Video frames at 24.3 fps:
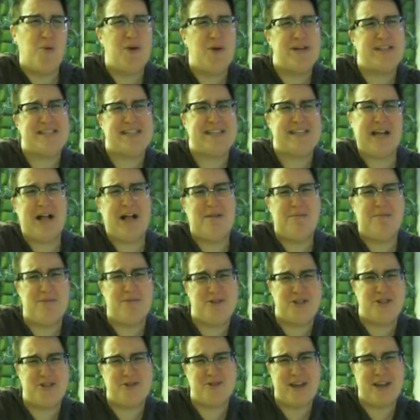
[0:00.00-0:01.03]
What's an elbow
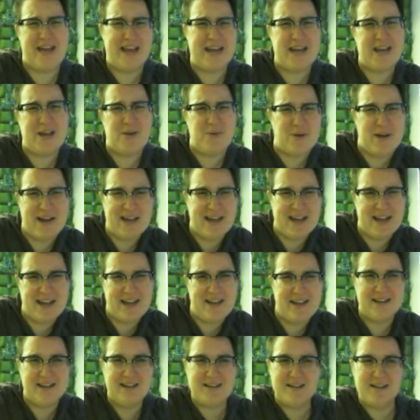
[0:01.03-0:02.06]
do
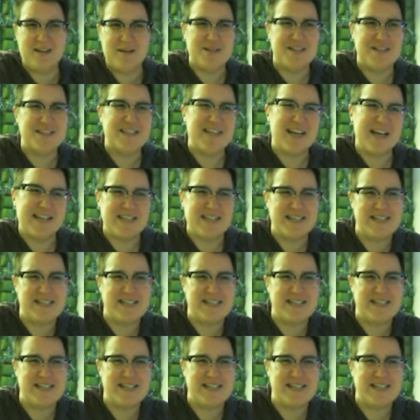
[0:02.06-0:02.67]
anyway besides